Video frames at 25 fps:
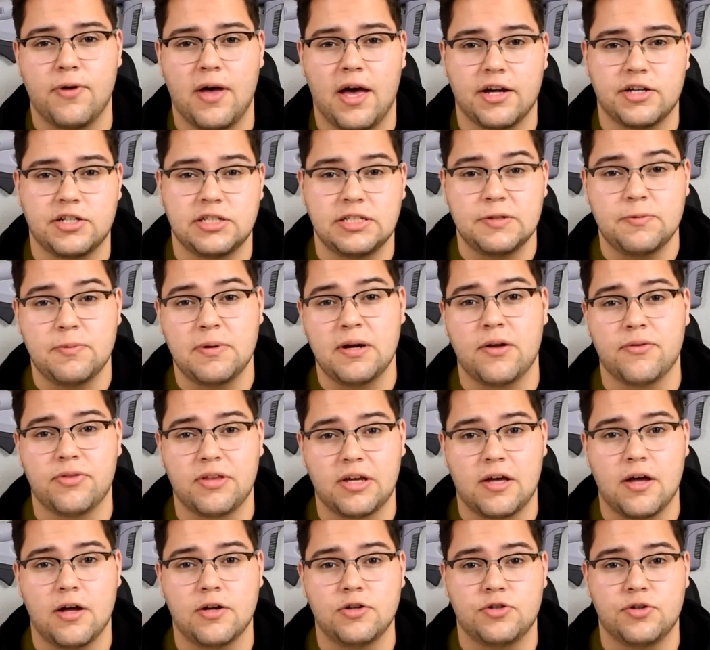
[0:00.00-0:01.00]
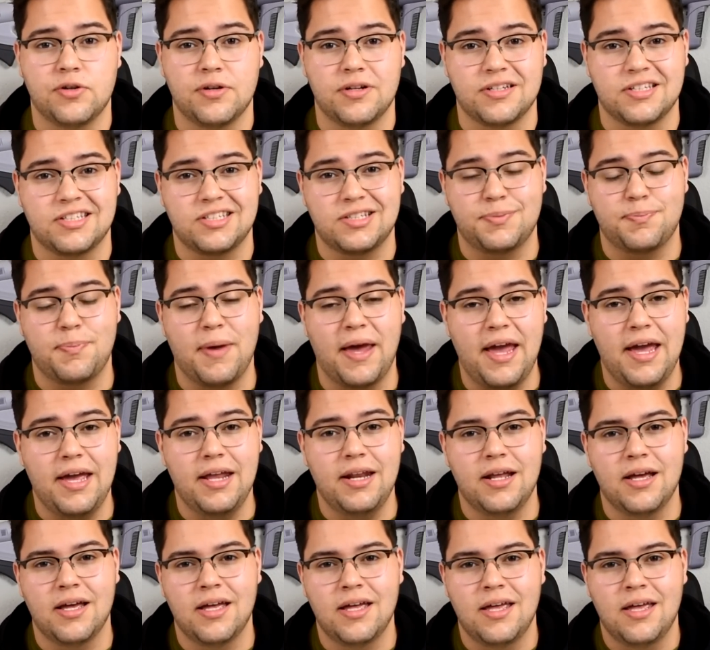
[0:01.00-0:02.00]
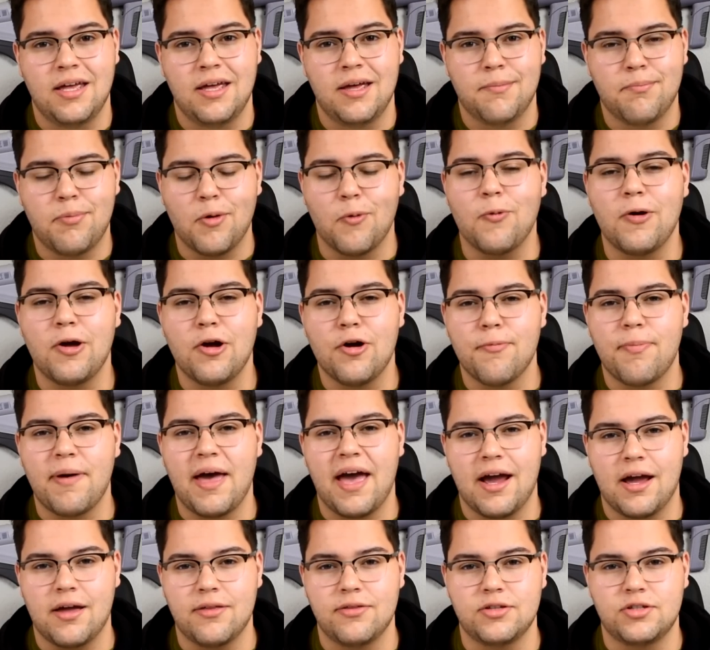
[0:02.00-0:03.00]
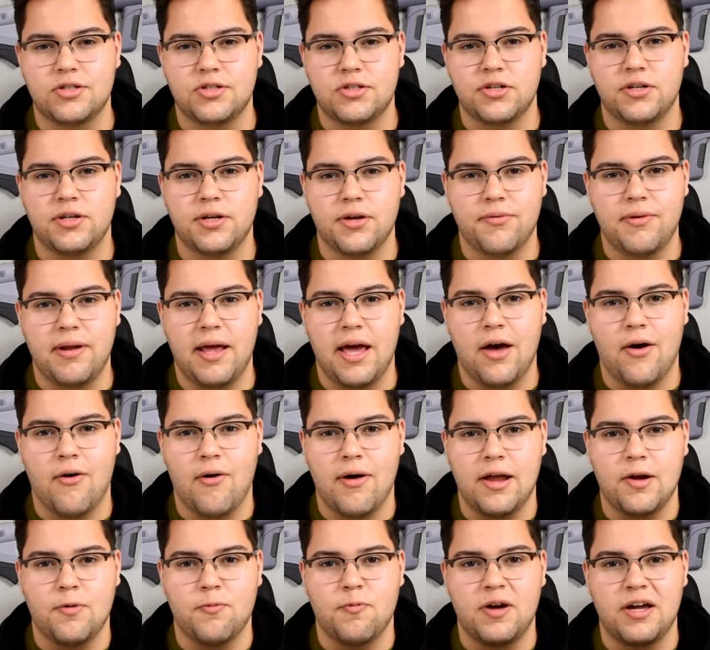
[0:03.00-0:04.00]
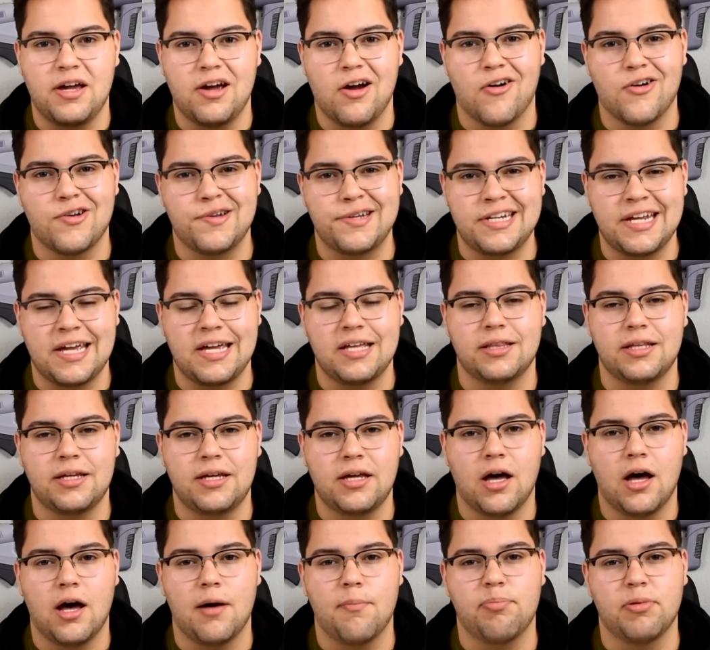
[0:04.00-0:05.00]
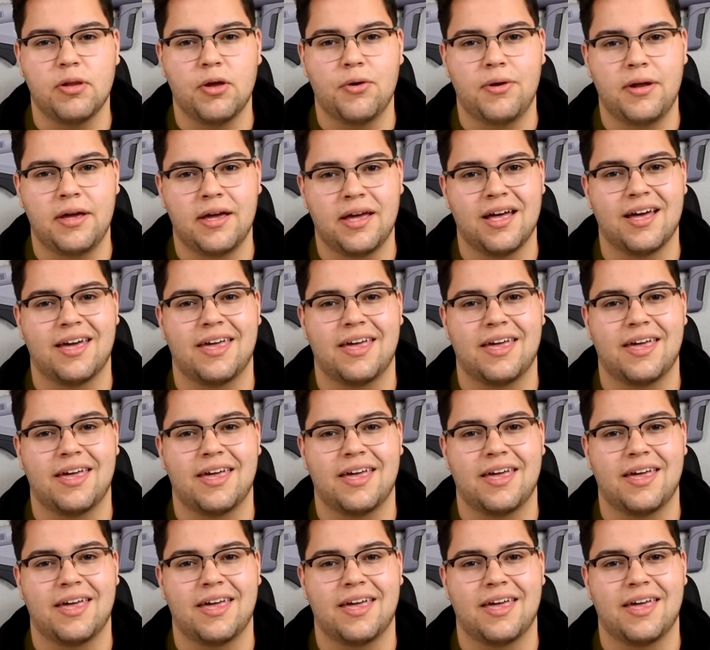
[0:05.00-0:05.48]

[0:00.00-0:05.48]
I actually went out the country to Spain, but we are back in the studio now, and we are daily uploading